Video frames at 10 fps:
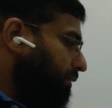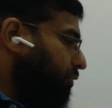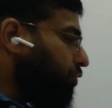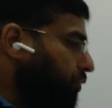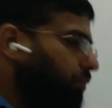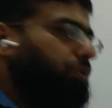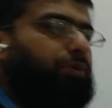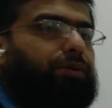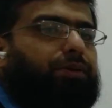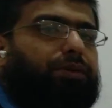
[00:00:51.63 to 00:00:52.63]

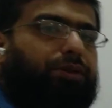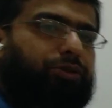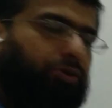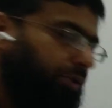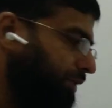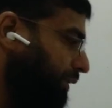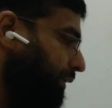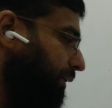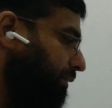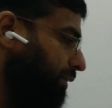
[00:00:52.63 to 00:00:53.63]
through the short
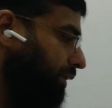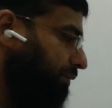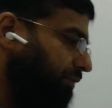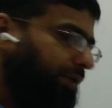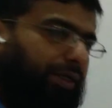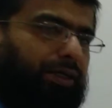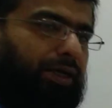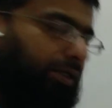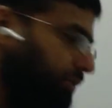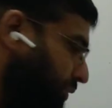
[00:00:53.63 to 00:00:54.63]
circuit we find
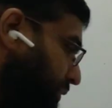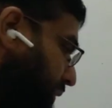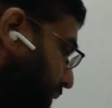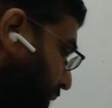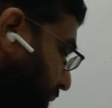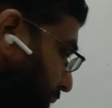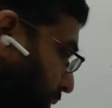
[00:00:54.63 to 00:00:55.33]
I short circuit.